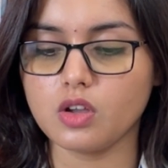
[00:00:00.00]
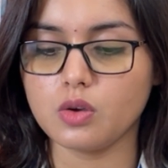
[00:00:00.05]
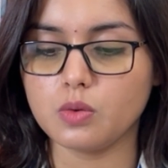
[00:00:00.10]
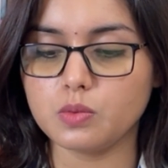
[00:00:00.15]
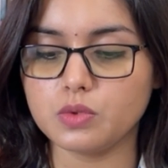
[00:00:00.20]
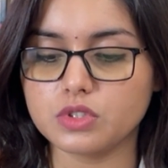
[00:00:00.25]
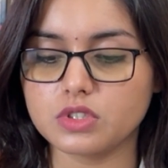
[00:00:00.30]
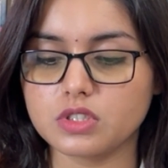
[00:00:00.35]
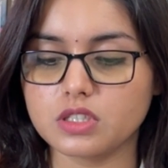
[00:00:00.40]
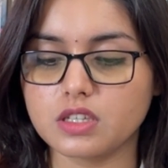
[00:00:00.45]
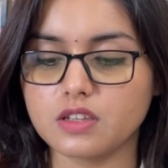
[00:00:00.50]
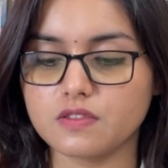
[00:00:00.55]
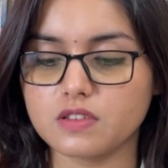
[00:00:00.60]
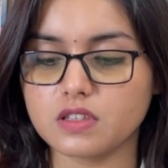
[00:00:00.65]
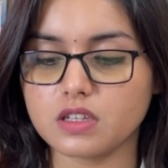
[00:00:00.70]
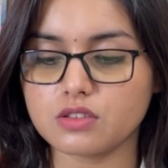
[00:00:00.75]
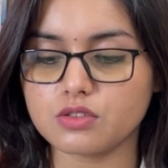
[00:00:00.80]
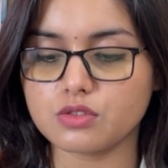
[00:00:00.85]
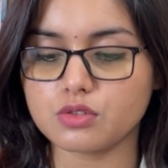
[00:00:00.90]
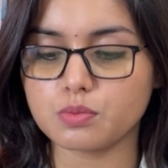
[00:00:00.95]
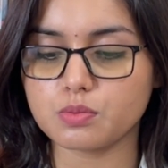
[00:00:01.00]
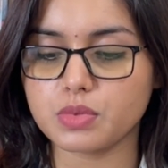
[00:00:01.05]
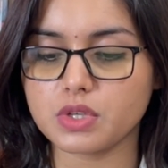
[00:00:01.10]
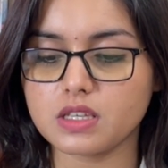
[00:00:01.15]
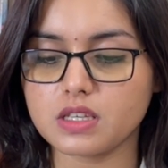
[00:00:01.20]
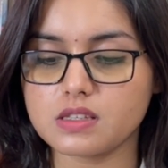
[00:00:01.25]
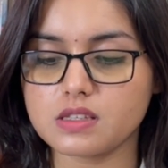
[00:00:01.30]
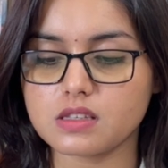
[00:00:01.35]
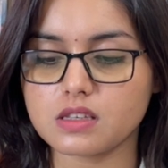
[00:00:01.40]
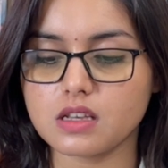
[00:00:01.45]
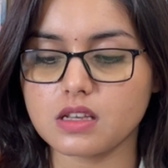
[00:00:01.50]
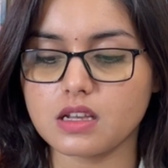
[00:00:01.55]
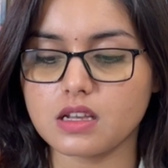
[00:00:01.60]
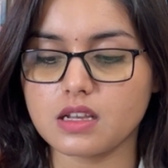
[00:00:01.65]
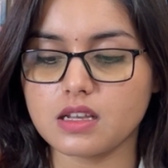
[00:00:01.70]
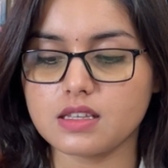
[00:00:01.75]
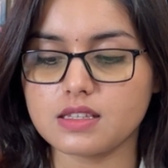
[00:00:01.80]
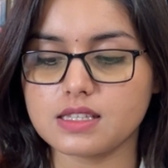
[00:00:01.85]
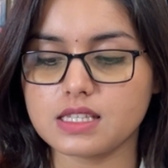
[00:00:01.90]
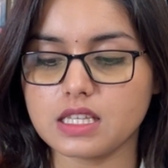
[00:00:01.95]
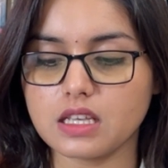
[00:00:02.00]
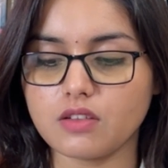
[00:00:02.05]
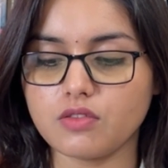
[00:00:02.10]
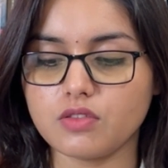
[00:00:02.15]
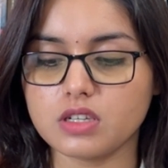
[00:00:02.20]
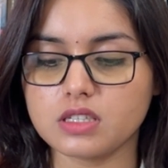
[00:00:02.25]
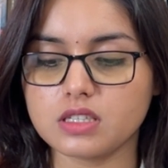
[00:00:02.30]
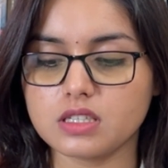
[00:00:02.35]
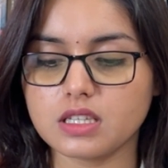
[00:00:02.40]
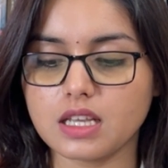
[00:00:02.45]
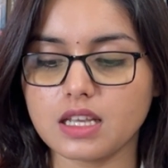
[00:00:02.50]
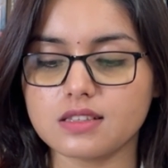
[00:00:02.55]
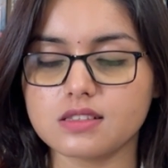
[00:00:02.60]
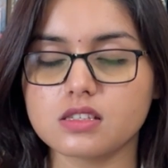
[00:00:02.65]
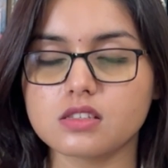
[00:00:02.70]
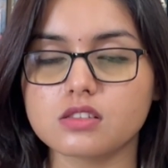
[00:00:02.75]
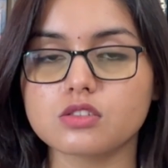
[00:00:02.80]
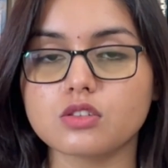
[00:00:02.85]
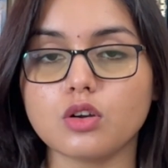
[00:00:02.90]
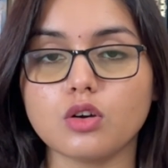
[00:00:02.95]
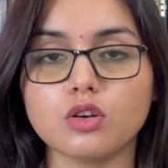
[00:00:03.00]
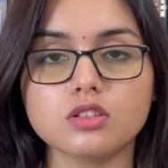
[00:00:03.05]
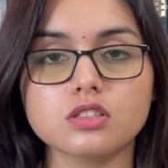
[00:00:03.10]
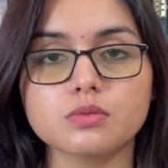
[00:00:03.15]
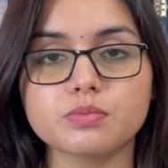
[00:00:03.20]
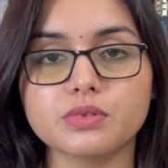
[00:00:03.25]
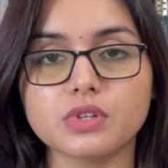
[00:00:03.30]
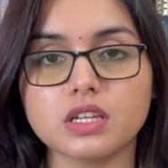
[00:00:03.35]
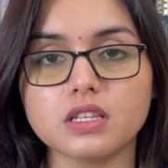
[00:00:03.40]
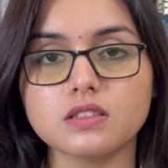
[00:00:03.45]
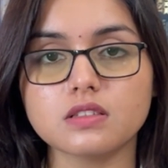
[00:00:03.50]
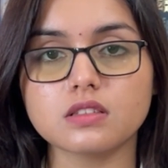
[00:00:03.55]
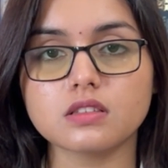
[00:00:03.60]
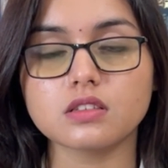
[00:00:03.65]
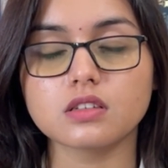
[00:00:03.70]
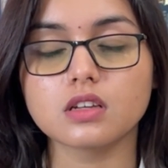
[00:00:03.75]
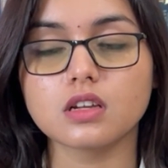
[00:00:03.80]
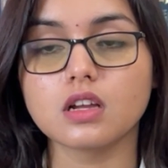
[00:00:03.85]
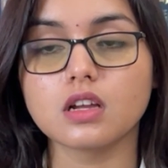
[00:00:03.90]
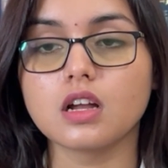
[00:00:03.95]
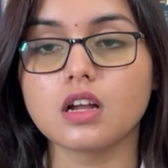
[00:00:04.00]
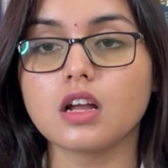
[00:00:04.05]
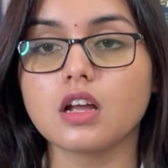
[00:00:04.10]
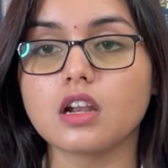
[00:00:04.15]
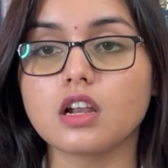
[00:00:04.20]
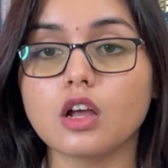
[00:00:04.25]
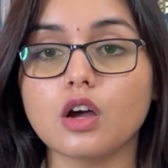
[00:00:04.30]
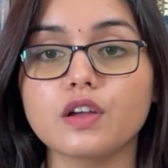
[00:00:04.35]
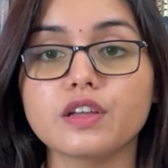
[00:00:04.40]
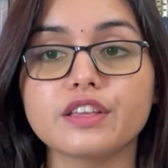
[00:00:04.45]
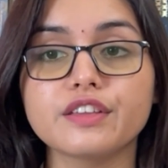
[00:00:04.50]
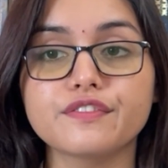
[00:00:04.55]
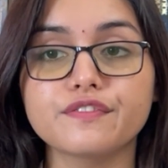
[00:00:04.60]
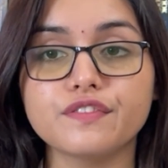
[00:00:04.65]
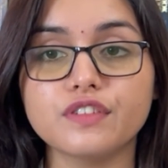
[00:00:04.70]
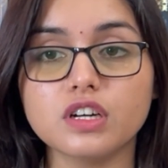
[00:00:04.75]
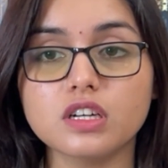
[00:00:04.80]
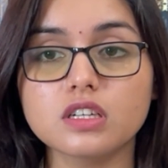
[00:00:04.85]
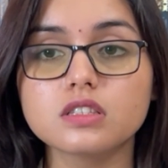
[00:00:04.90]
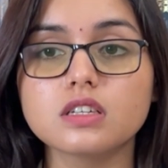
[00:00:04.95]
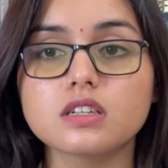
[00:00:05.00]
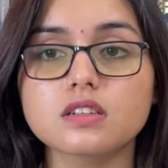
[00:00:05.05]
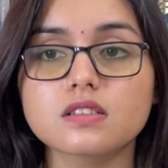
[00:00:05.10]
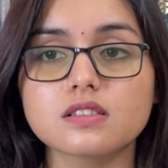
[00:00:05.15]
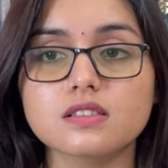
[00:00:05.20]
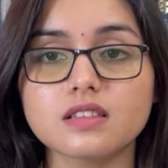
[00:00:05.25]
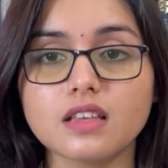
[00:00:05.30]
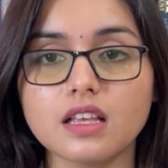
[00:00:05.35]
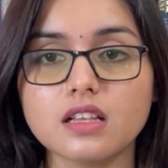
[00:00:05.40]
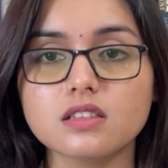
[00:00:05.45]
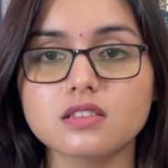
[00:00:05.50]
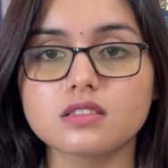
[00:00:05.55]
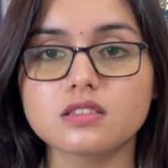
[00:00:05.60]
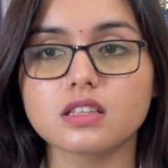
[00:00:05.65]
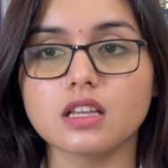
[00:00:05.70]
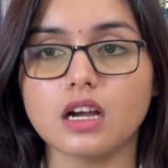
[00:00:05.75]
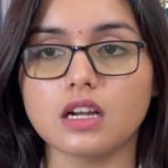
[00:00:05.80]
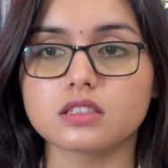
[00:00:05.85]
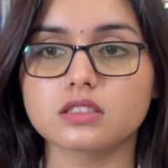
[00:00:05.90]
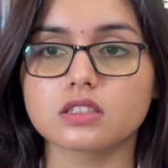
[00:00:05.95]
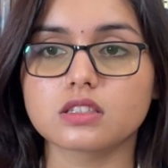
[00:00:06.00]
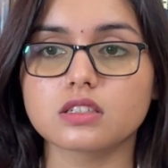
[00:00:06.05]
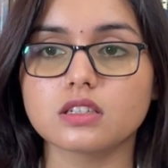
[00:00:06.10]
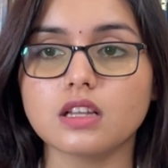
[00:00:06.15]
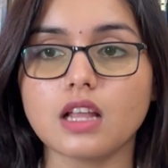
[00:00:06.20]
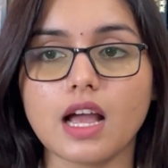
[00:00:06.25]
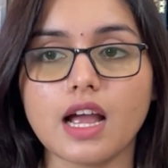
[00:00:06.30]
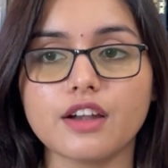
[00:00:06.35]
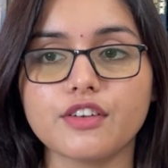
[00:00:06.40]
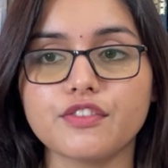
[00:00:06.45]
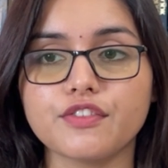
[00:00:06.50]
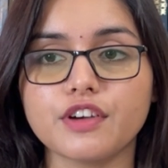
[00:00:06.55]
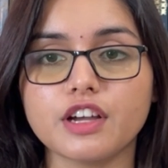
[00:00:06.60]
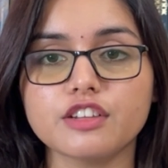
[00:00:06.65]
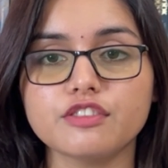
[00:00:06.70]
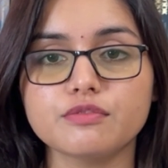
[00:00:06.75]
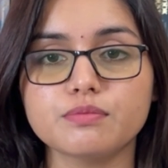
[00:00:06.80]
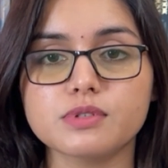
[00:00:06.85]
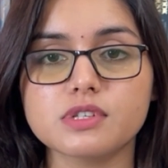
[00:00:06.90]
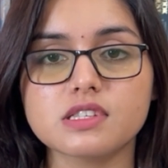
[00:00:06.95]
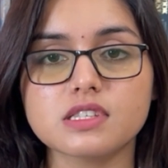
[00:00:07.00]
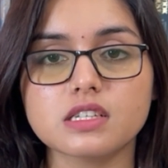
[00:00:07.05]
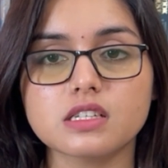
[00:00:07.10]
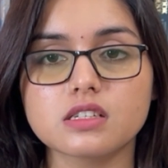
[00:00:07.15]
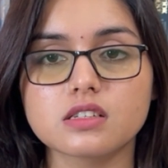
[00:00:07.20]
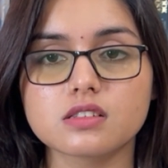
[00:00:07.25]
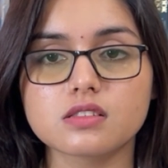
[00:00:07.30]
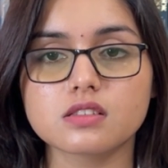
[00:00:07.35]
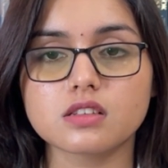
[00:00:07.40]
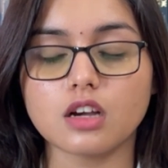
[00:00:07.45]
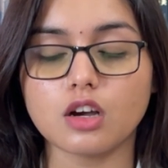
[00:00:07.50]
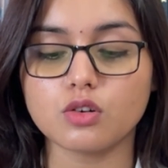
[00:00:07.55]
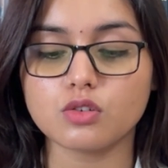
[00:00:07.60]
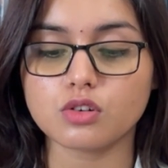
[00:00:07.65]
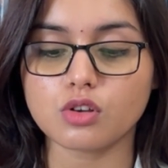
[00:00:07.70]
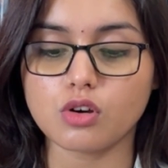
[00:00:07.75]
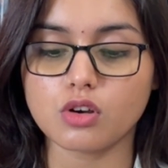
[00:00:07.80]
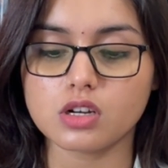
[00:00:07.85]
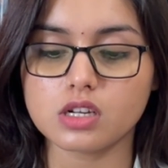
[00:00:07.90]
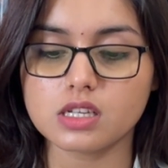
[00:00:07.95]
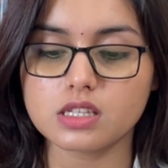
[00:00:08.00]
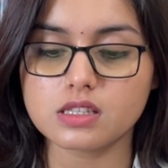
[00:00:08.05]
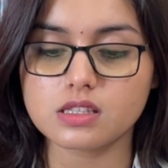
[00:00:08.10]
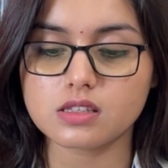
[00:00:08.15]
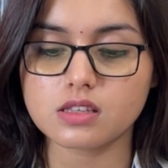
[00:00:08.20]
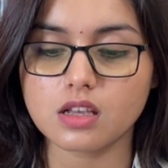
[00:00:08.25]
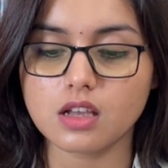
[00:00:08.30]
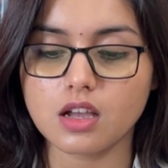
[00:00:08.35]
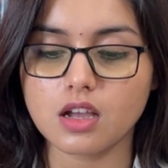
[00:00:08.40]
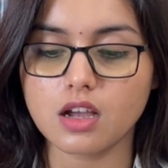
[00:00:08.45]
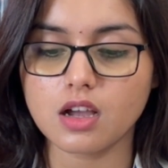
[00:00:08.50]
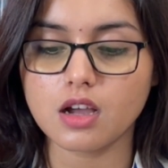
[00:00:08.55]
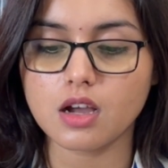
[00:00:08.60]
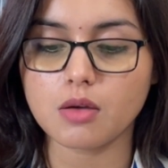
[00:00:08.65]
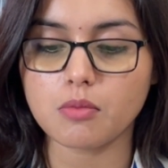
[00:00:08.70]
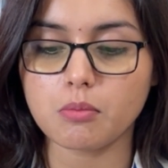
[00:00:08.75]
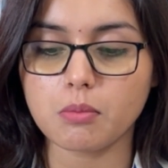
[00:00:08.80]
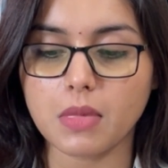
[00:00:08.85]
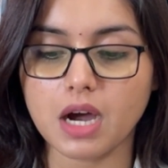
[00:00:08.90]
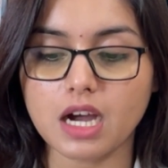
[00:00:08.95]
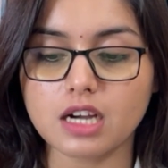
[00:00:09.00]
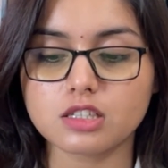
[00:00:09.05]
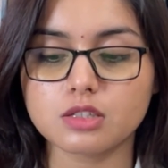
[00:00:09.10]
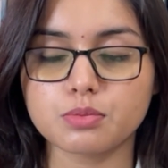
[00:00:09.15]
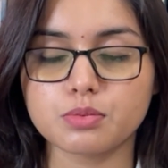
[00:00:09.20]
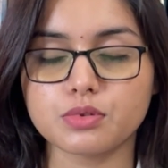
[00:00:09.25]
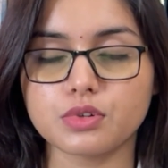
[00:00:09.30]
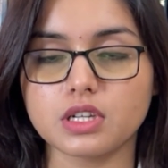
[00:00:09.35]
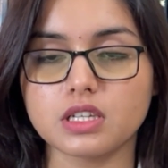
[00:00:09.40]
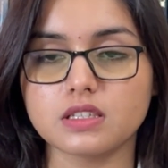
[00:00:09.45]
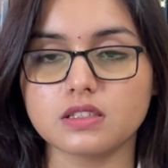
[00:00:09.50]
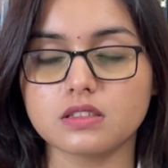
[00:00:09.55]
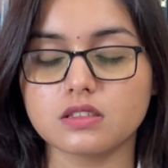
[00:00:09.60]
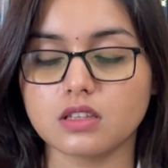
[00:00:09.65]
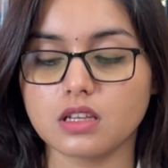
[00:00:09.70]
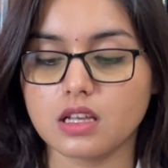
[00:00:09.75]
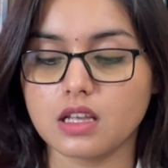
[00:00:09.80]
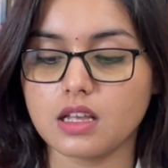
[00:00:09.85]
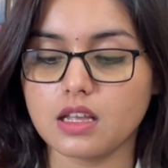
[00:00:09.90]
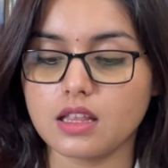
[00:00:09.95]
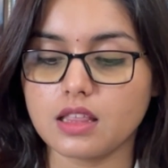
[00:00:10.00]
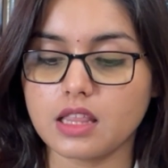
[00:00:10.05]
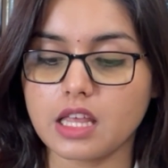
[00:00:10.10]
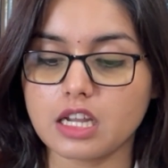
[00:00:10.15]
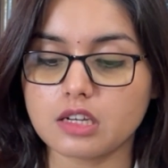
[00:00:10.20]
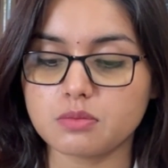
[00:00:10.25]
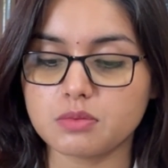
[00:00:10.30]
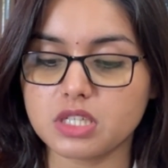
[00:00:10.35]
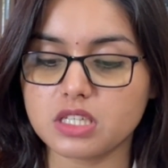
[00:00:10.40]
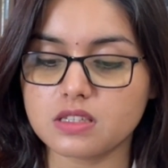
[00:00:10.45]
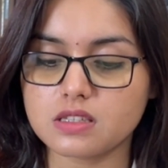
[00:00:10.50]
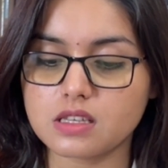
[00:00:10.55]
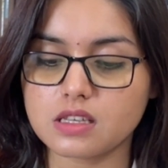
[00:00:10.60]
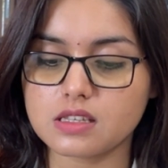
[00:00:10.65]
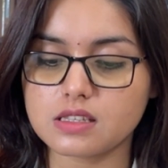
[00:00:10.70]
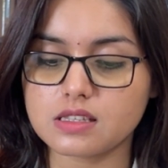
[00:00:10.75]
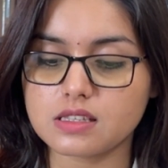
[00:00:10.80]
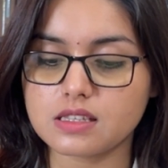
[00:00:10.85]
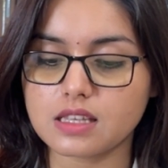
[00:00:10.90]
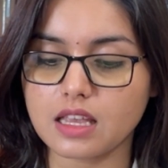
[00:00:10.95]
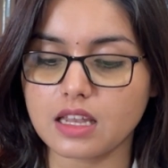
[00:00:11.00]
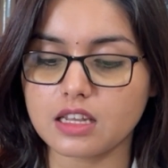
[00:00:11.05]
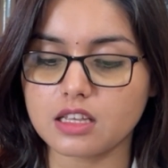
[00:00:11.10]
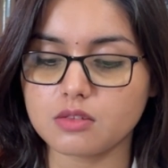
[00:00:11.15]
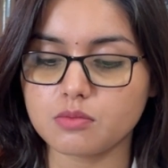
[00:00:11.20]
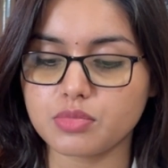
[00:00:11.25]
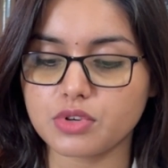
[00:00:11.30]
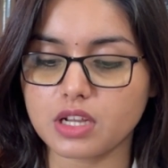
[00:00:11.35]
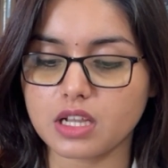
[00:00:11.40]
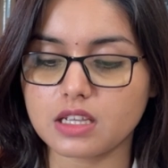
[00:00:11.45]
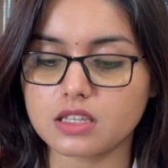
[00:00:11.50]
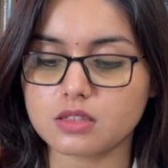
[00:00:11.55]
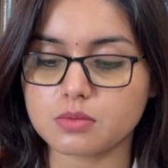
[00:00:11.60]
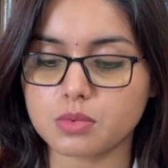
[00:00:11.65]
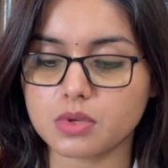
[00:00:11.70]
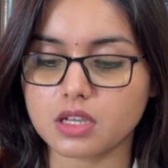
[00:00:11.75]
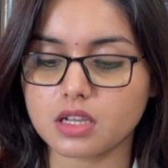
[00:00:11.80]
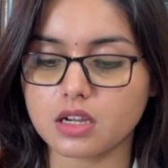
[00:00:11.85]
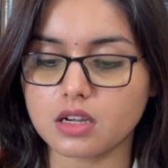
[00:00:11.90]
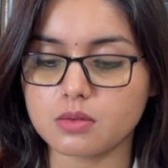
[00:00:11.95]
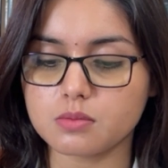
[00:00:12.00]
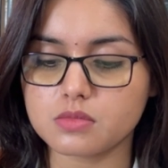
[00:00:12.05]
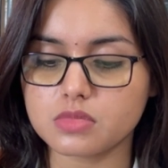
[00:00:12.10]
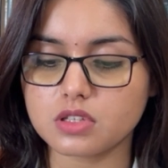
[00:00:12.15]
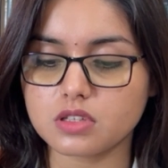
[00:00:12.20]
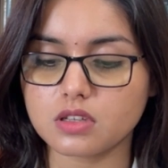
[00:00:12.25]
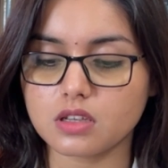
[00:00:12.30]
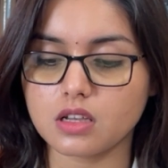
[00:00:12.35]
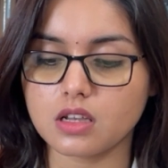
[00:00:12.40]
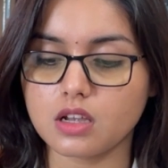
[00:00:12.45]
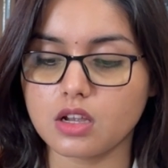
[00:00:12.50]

which gives us rupees 70 as his cost price. Now he further sells the article at 5% discount on its marked price. That means his selling price becomes